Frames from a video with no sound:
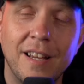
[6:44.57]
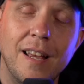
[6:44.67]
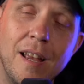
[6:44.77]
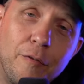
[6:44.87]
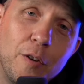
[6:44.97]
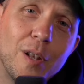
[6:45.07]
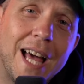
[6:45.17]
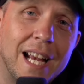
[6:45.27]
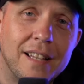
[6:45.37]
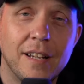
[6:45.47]
If you
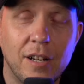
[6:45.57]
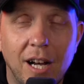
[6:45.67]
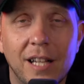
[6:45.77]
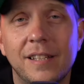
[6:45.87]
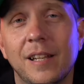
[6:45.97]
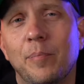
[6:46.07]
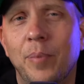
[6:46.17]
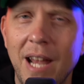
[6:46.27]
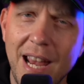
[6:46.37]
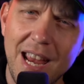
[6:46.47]
like the content,
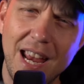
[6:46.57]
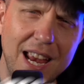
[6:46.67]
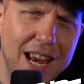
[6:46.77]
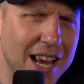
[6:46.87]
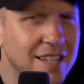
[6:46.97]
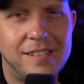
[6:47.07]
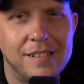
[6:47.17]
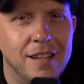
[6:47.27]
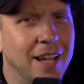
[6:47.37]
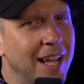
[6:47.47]
please
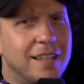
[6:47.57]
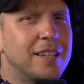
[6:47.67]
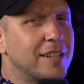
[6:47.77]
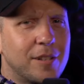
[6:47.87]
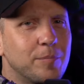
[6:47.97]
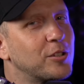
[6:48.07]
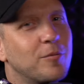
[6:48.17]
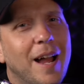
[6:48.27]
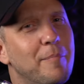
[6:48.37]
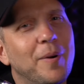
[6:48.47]
hit the
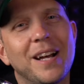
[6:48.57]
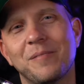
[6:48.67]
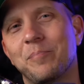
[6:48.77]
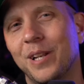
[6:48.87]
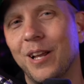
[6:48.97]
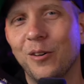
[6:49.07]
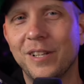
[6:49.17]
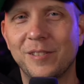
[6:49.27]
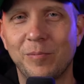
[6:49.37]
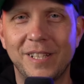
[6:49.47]
subscribe button below.
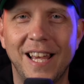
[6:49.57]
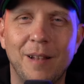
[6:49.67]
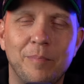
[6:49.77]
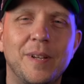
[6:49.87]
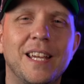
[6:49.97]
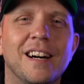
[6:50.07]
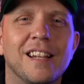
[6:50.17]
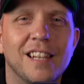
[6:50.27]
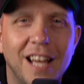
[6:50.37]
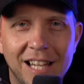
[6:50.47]
This would help me a
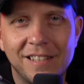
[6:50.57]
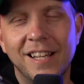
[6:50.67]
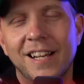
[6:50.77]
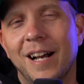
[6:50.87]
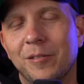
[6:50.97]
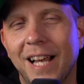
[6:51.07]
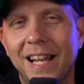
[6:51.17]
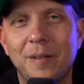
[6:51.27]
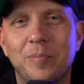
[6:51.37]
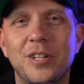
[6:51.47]
lot. I would
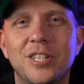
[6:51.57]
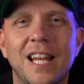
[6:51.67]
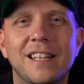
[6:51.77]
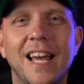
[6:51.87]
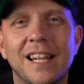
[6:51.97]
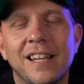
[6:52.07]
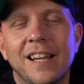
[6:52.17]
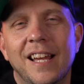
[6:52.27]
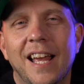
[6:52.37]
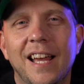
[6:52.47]
highly appreciate that.
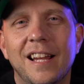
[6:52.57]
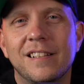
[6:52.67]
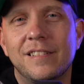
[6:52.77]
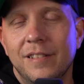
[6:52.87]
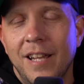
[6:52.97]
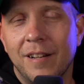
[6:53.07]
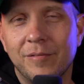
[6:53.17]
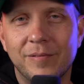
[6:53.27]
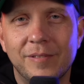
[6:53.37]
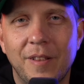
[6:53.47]
And yeah,
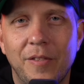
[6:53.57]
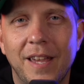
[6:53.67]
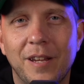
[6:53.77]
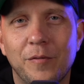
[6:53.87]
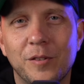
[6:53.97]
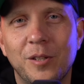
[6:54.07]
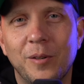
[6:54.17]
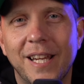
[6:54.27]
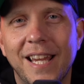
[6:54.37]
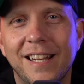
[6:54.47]
thank you for
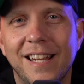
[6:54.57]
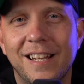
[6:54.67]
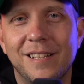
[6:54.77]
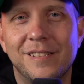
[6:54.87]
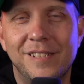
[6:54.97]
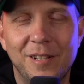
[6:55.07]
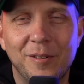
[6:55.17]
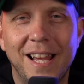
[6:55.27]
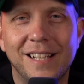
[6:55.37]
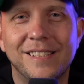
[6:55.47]
tuning in, and see you
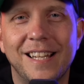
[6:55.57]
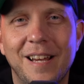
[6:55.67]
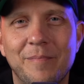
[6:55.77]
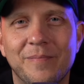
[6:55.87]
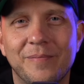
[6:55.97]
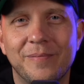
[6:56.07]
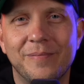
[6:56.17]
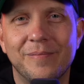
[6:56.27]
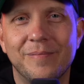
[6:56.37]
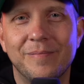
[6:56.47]
next time.
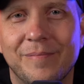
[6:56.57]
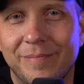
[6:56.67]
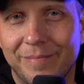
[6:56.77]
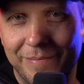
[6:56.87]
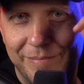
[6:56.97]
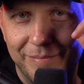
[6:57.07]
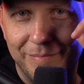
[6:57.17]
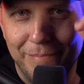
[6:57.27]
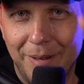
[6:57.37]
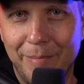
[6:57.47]

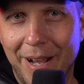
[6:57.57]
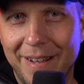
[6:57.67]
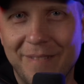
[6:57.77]
Bye bye.